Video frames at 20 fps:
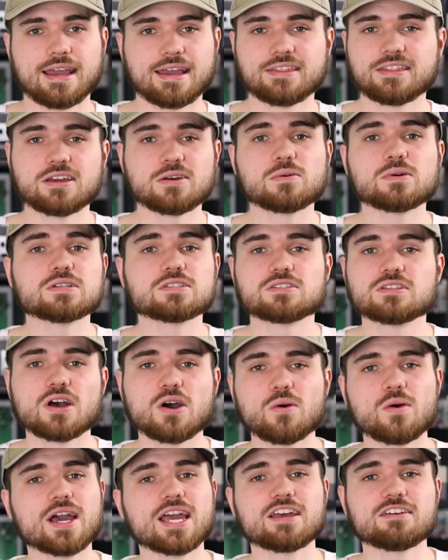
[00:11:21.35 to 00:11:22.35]
And there was
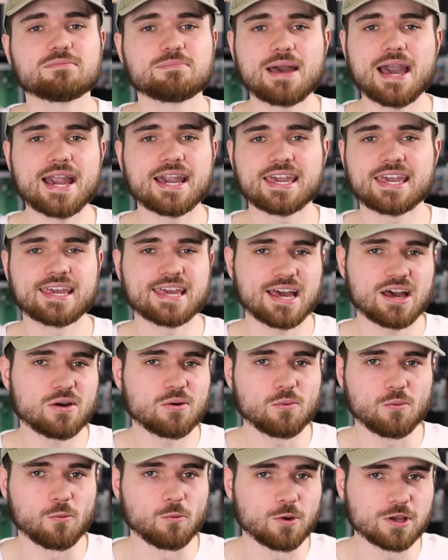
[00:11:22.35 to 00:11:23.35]
no way of backing
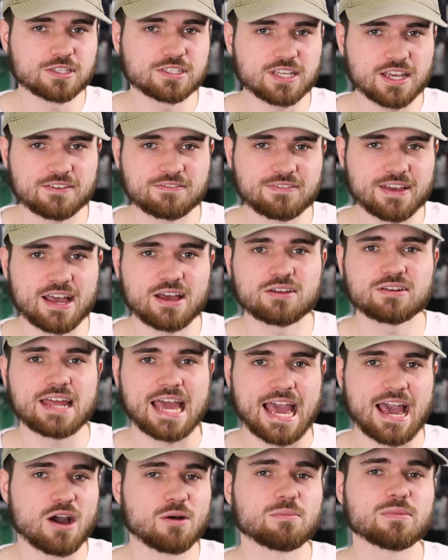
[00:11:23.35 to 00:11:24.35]
out once I found
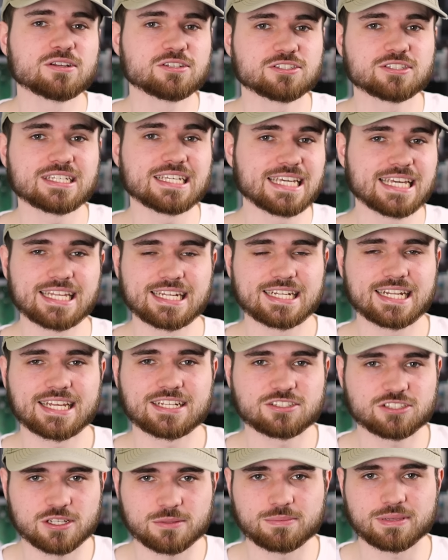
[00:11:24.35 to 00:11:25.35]
how much the
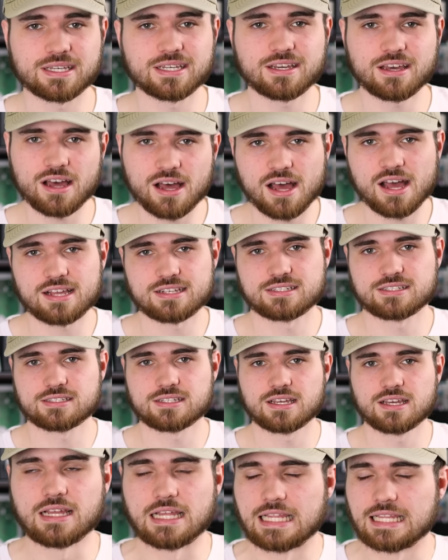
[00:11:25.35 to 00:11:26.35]
inland shipping cost.
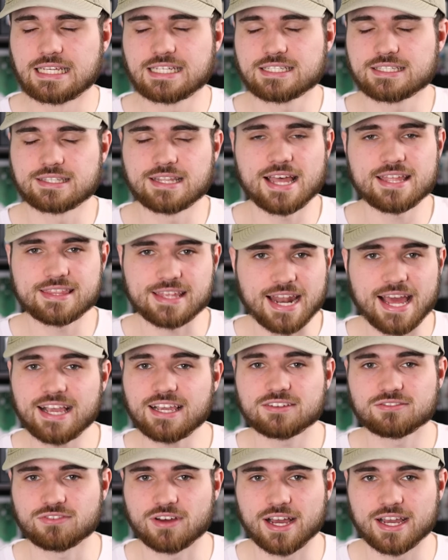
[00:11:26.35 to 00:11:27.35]
At least not that I
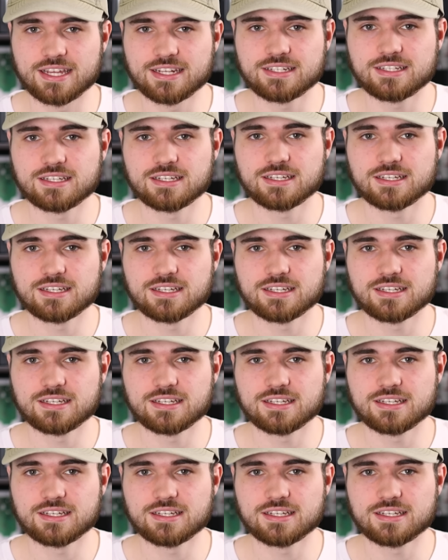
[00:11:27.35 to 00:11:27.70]
could find.